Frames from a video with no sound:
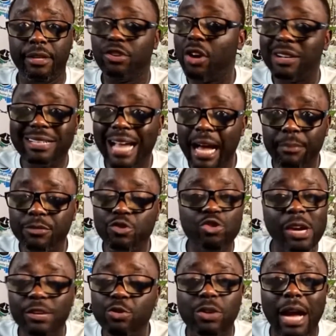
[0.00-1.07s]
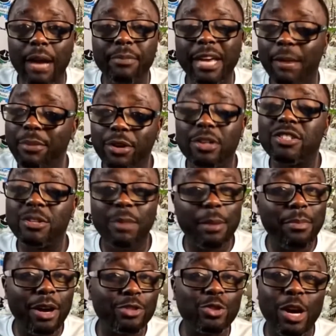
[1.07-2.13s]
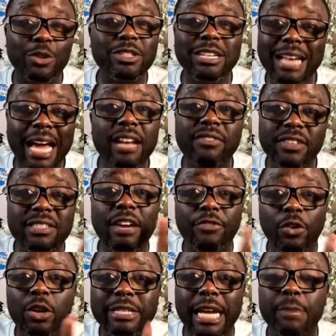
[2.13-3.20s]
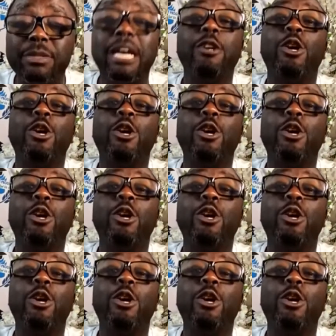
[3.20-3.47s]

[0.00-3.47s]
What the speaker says: Don't try to come here, because remember also I was denied visa 4 times,